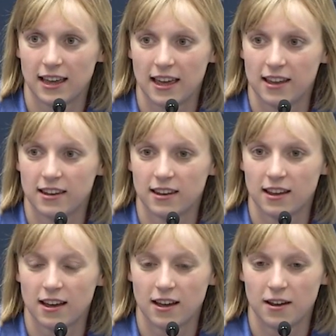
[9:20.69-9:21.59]
And
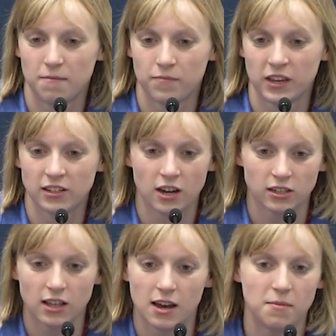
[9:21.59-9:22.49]
um, he
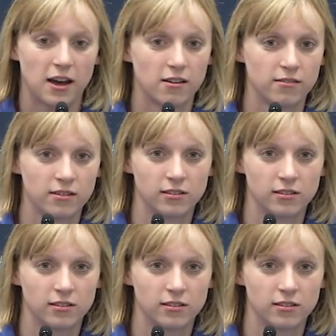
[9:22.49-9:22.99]
talked a lot about